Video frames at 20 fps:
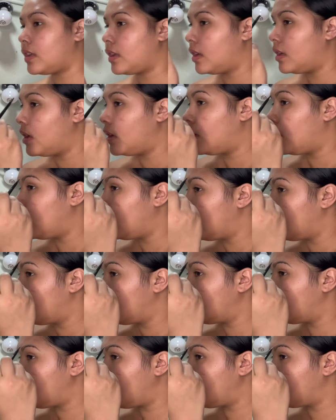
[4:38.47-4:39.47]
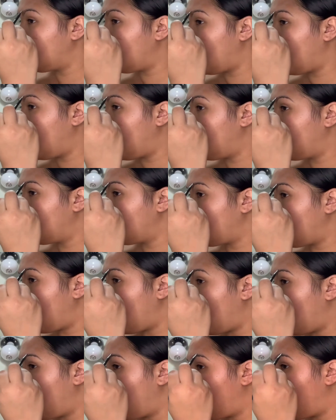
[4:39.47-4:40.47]
And I'm now going to be doing the
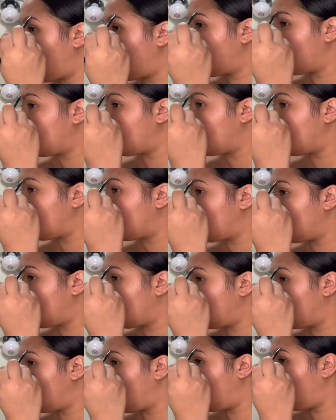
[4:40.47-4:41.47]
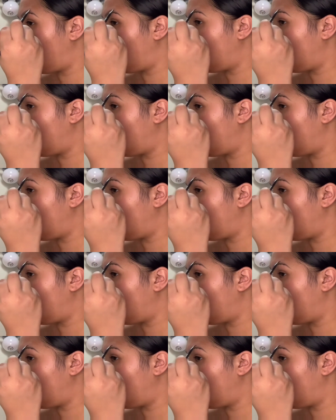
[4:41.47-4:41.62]
same thing on the other eye.